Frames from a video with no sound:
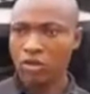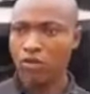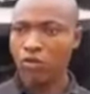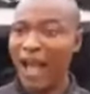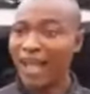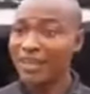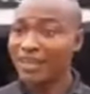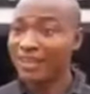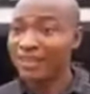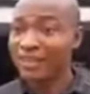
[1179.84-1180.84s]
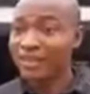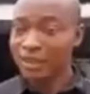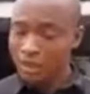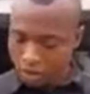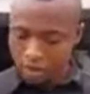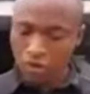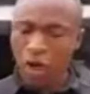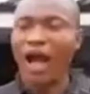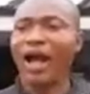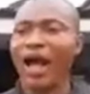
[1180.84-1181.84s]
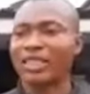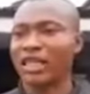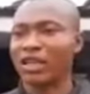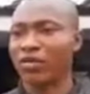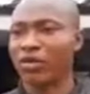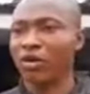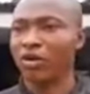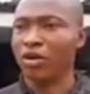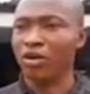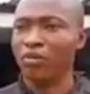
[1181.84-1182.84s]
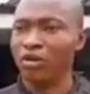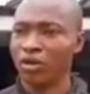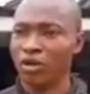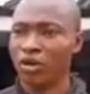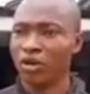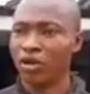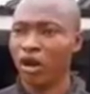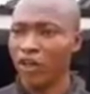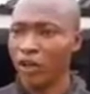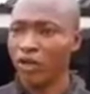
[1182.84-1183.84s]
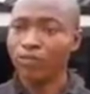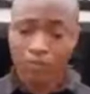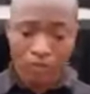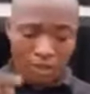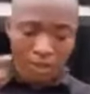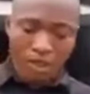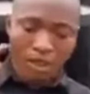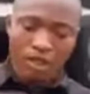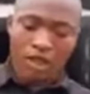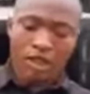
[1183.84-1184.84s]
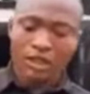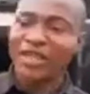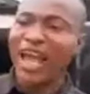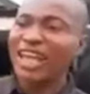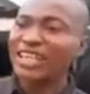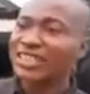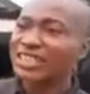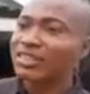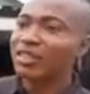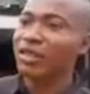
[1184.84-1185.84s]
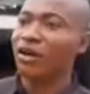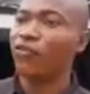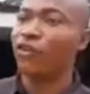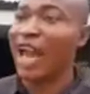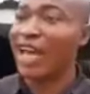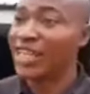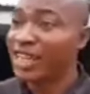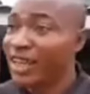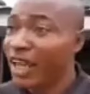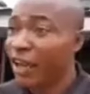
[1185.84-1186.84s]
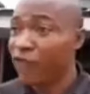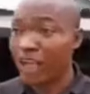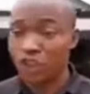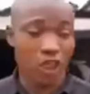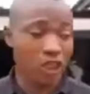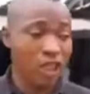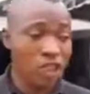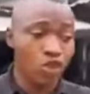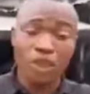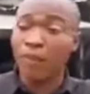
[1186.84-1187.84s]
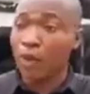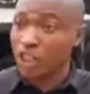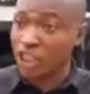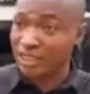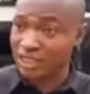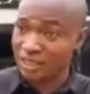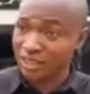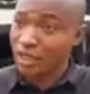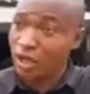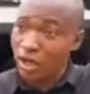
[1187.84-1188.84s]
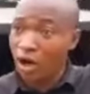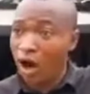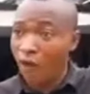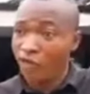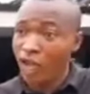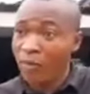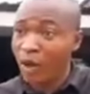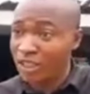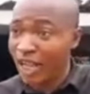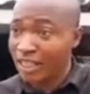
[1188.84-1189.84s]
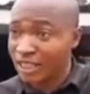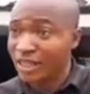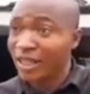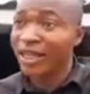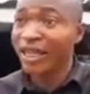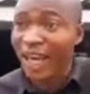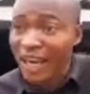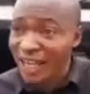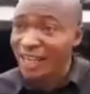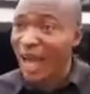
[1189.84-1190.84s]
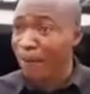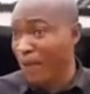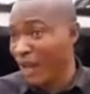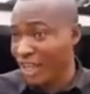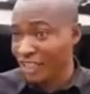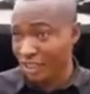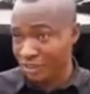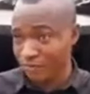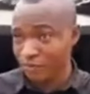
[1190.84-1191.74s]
Why? Go and ask the governor. There is... invasion into the bushes of Imo State, killing and pillaging.